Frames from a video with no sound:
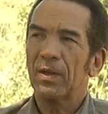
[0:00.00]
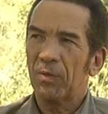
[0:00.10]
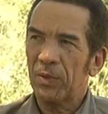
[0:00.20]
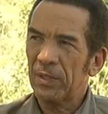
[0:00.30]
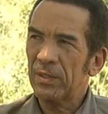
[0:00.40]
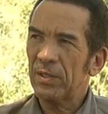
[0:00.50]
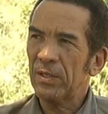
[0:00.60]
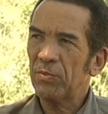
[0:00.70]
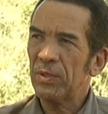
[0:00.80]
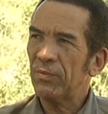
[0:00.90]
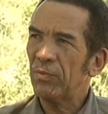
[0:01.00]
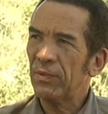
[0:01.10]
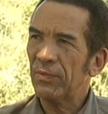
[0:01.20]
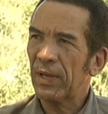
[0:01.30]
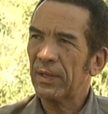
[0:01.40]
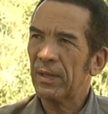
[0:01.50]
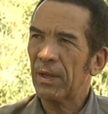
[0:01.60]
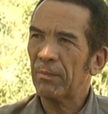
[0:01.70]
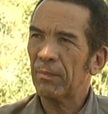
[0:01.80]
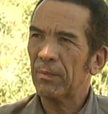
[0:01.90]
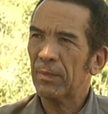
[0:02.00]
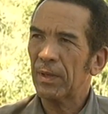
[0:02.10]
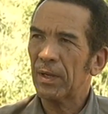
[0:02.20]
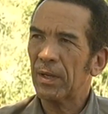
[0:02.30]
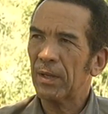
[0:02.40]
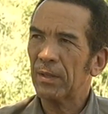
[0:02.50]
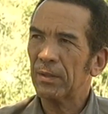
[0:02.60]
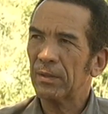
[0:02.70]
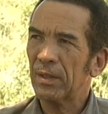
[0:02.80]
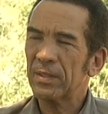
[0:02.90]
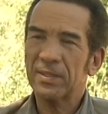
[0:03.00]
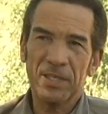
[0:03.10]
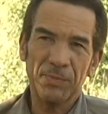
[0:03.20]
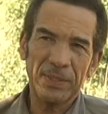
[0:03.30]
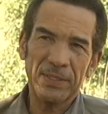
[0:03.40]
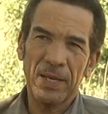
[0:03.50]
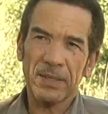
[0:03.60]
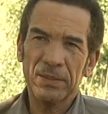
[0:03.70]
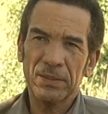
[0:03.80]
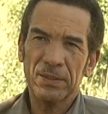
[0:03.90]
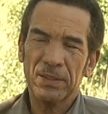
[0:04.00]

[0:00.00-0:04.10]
We indeed, we've, we've had um, uh, assessments done,